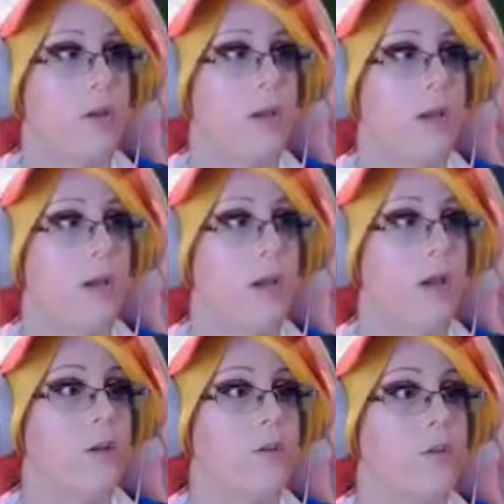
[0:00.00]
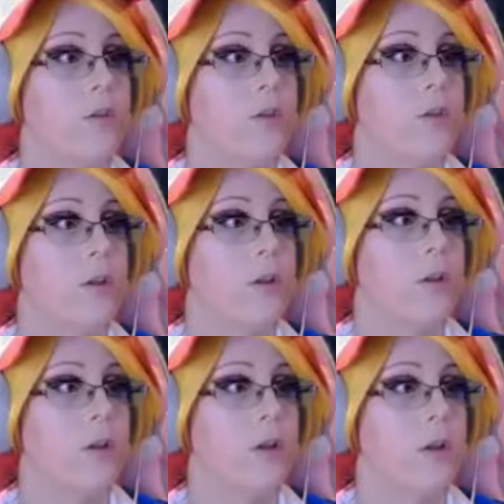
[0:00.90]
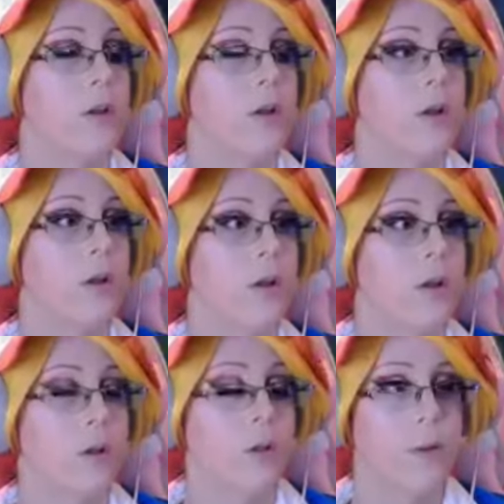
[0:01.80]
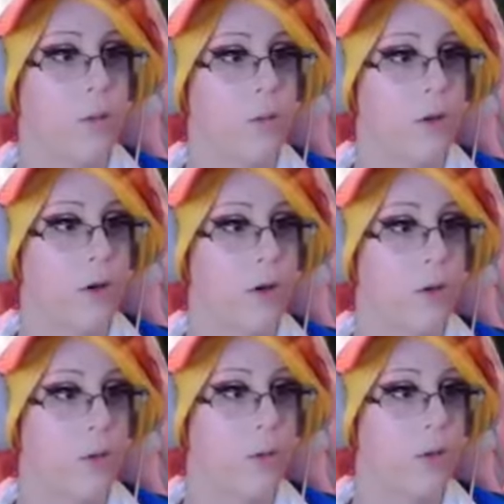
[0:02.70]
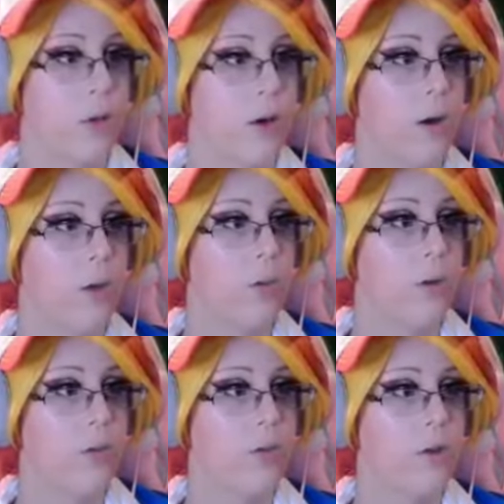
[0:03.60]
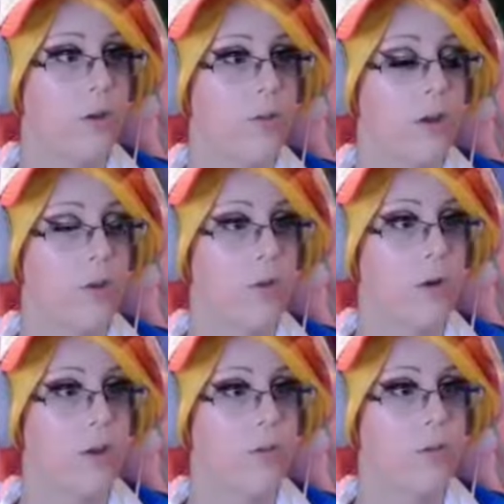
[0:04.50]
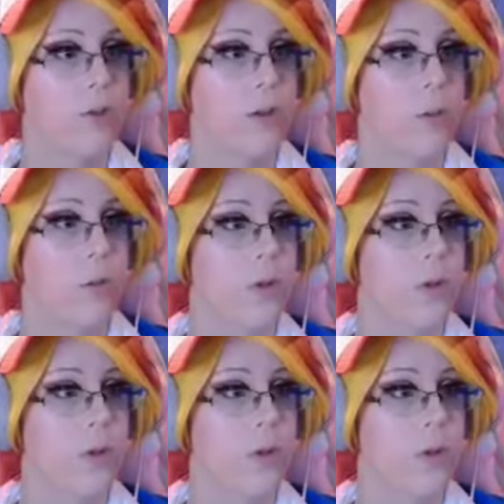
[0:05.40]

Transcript: Yes! I wonder what the Pokemon are doing. What are you? Oh, it's an Exeggutor, he's asleep.